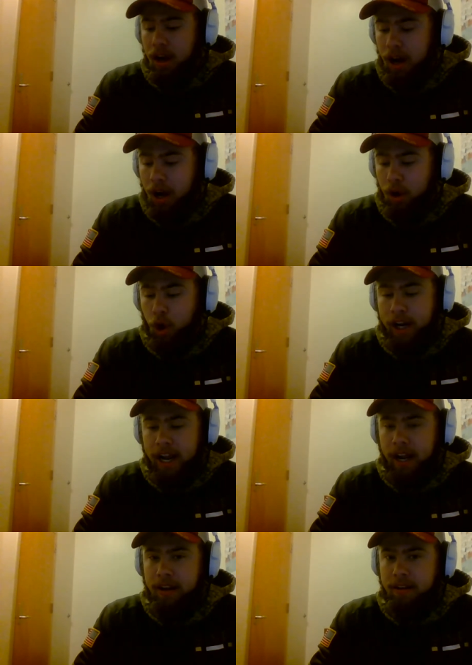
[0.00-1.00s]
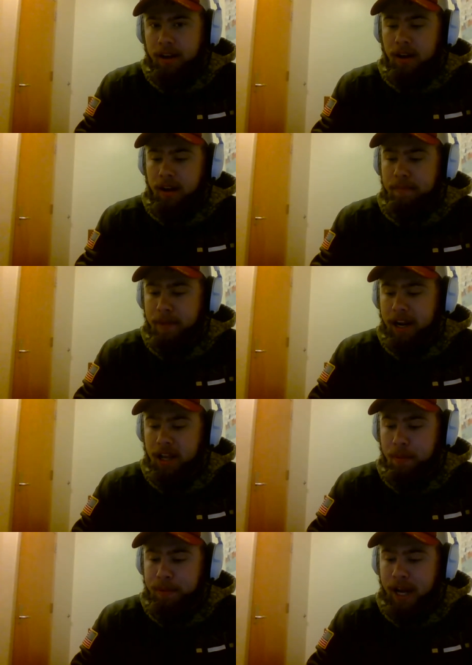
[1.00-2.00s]
uh, hurricane uh,
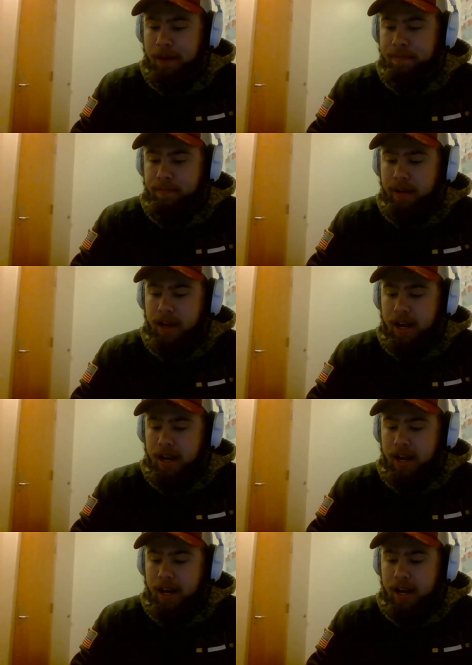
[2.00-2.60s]
makeup game,